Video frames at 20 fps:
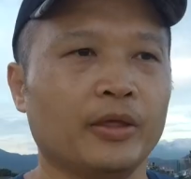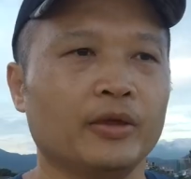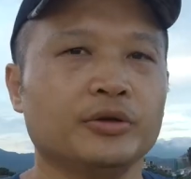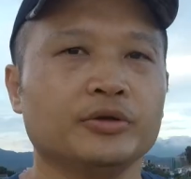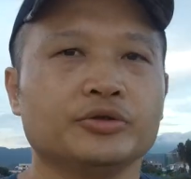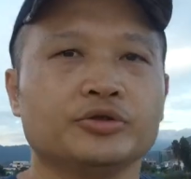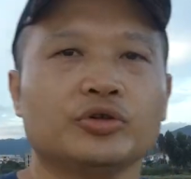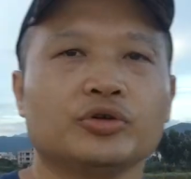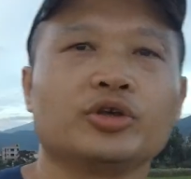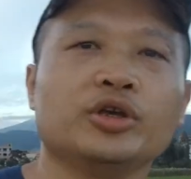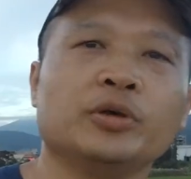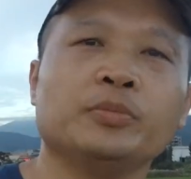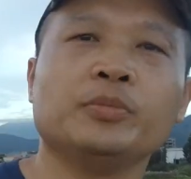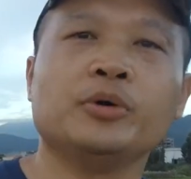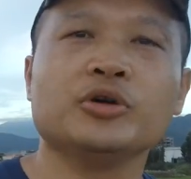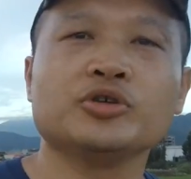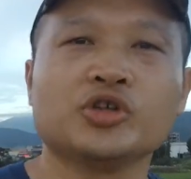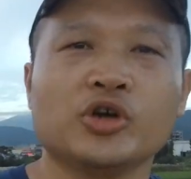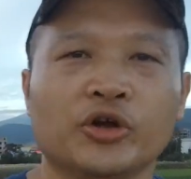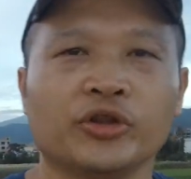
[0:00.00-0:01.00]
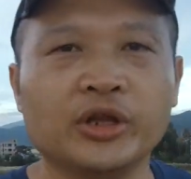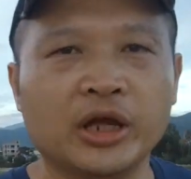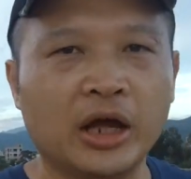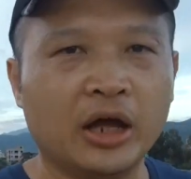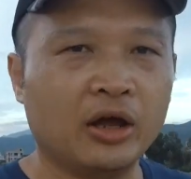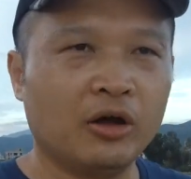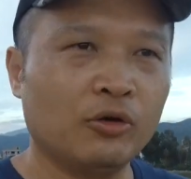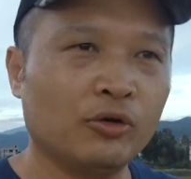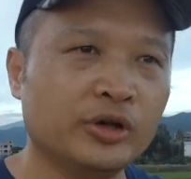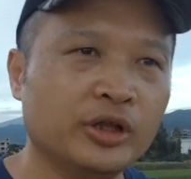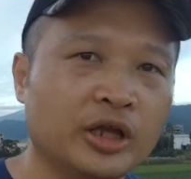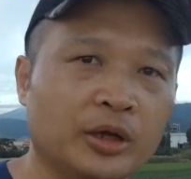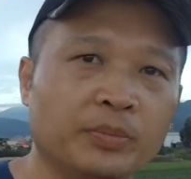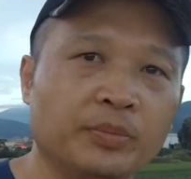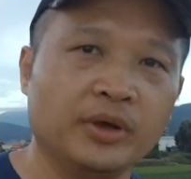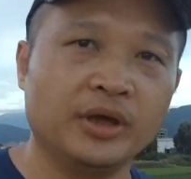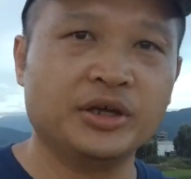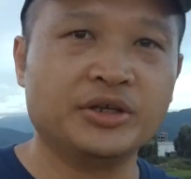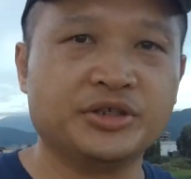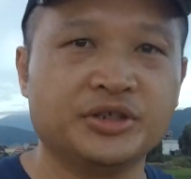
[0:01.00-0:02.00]
So gimbals are not only
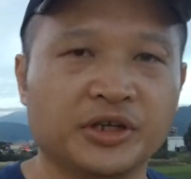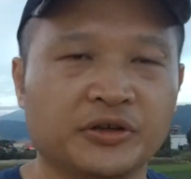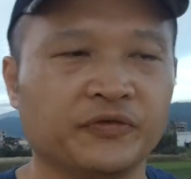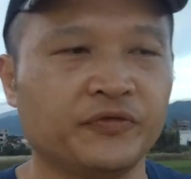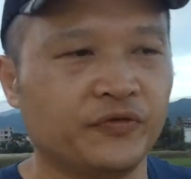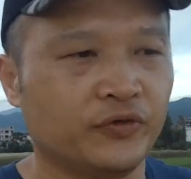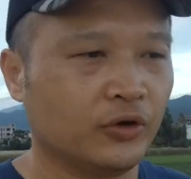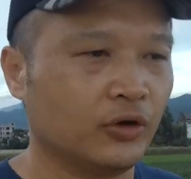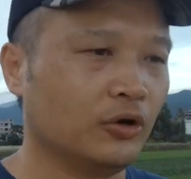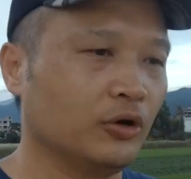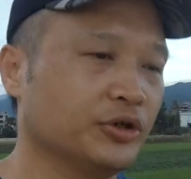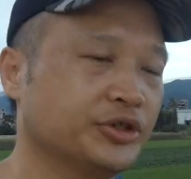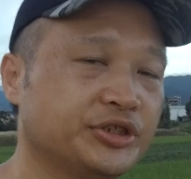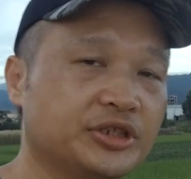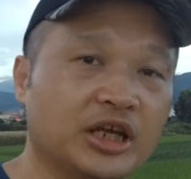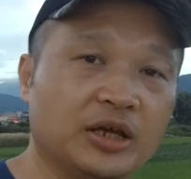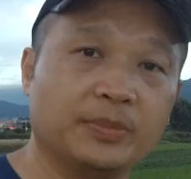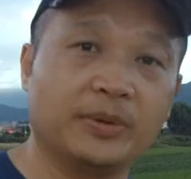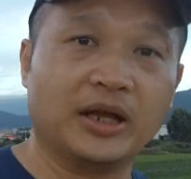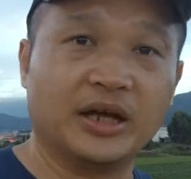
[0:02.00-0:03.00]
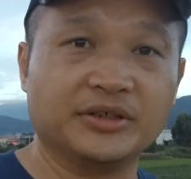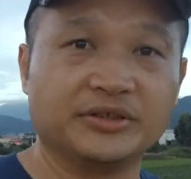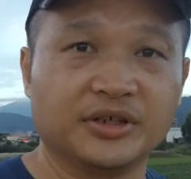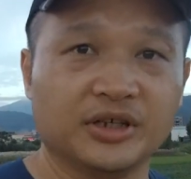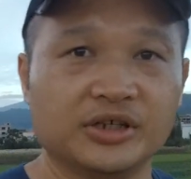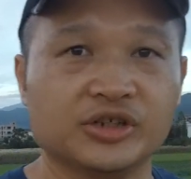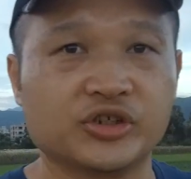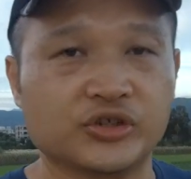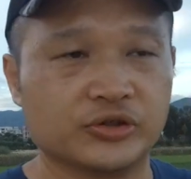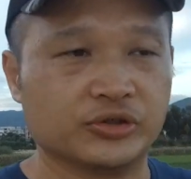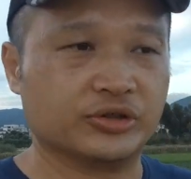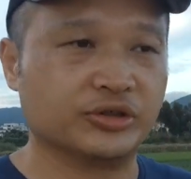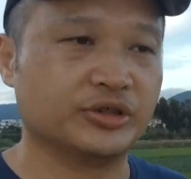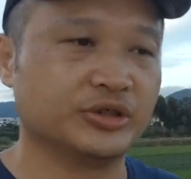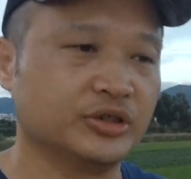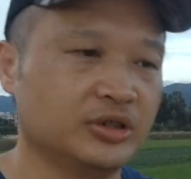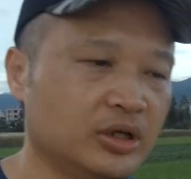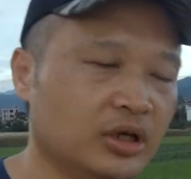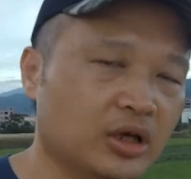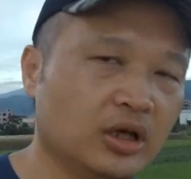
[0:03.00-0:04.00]
amazing for stabilizations,
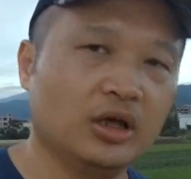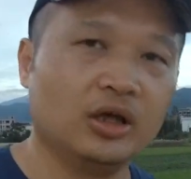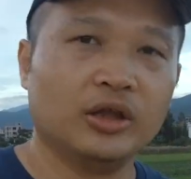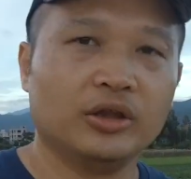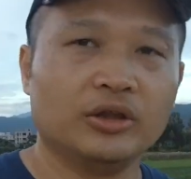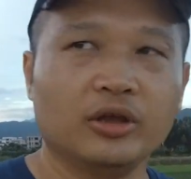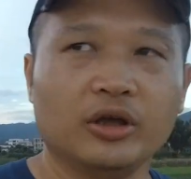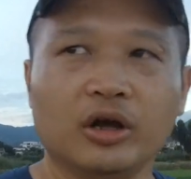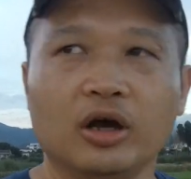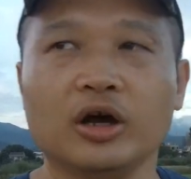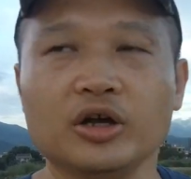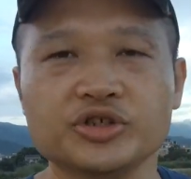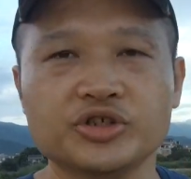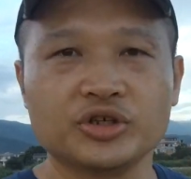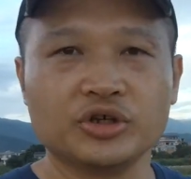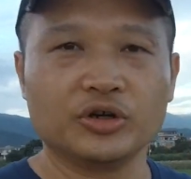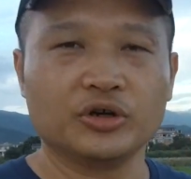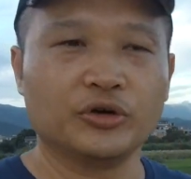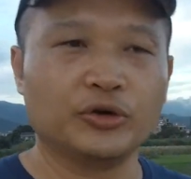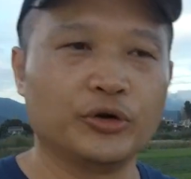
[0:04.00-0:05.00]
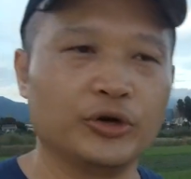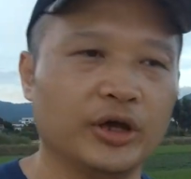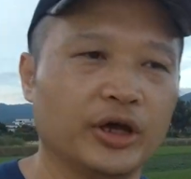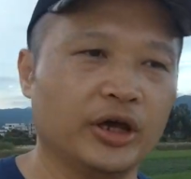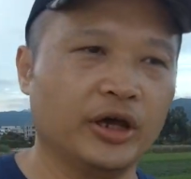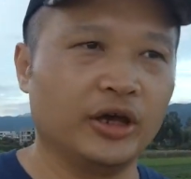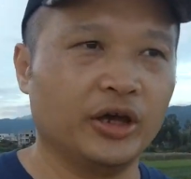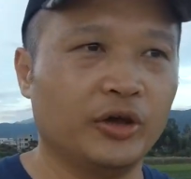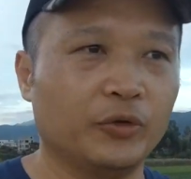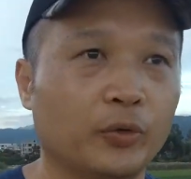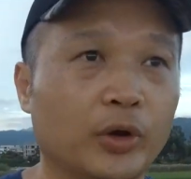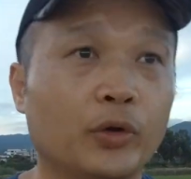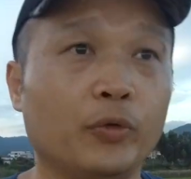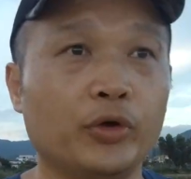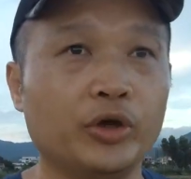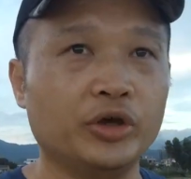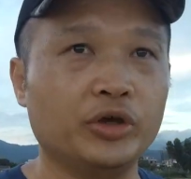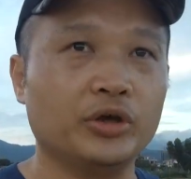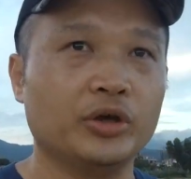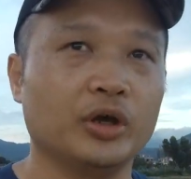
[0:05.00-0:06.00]
they're also a
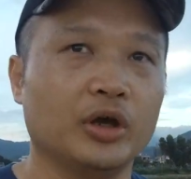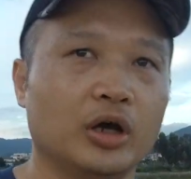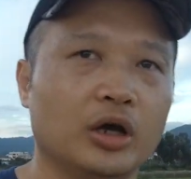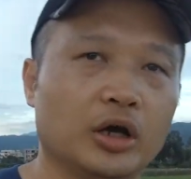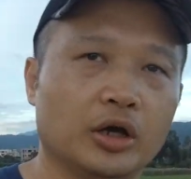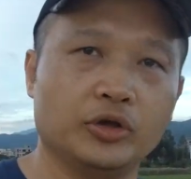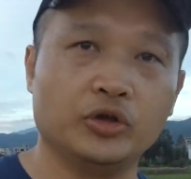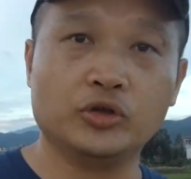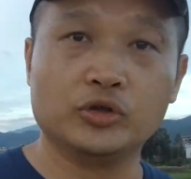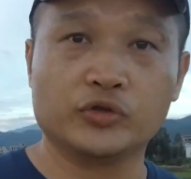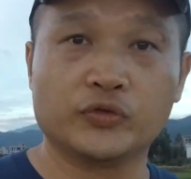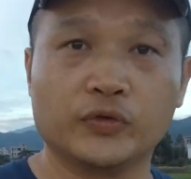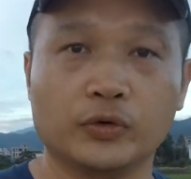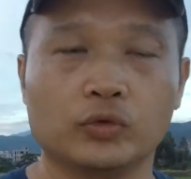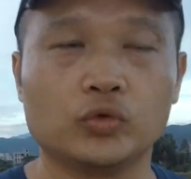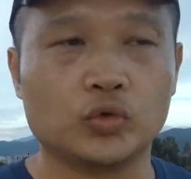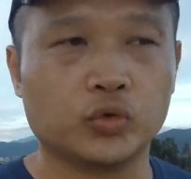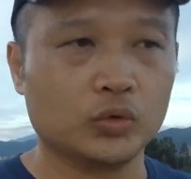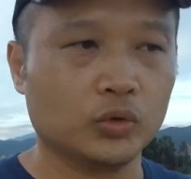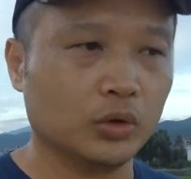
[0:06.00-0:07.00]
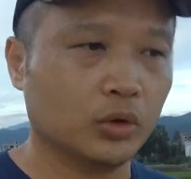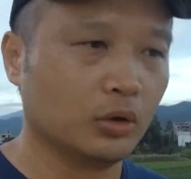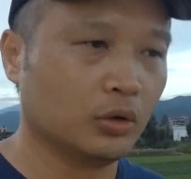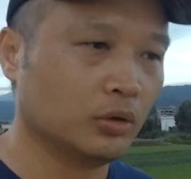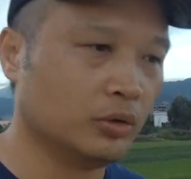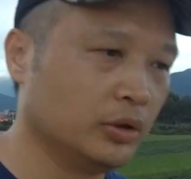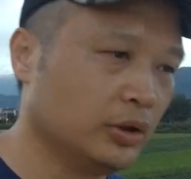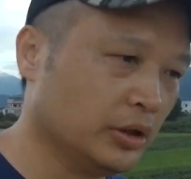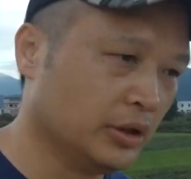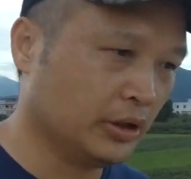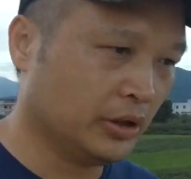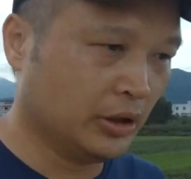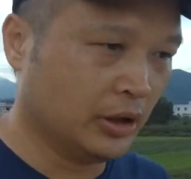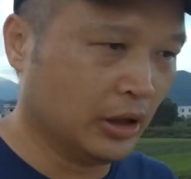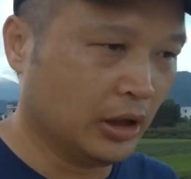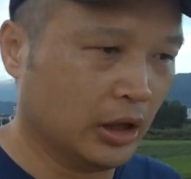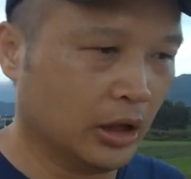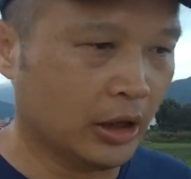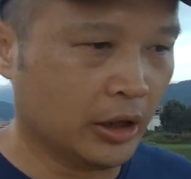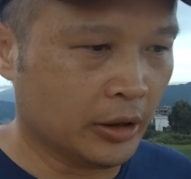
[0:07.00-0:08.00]
very useful tool,
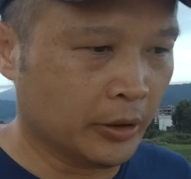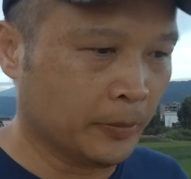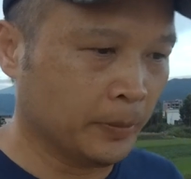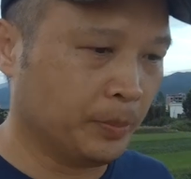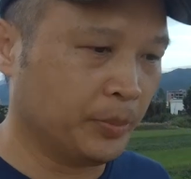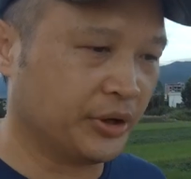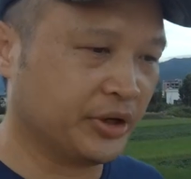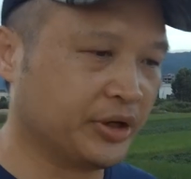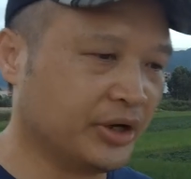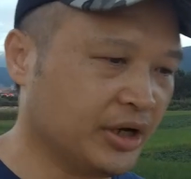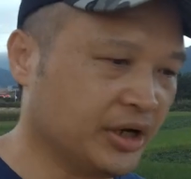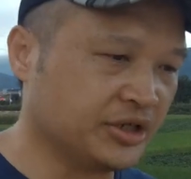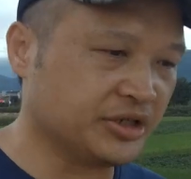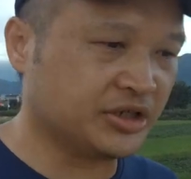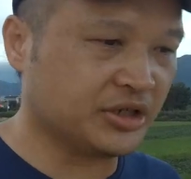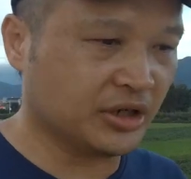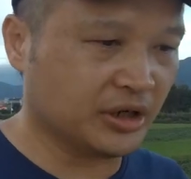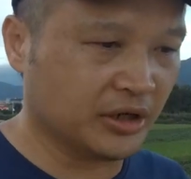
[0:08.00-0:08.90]
because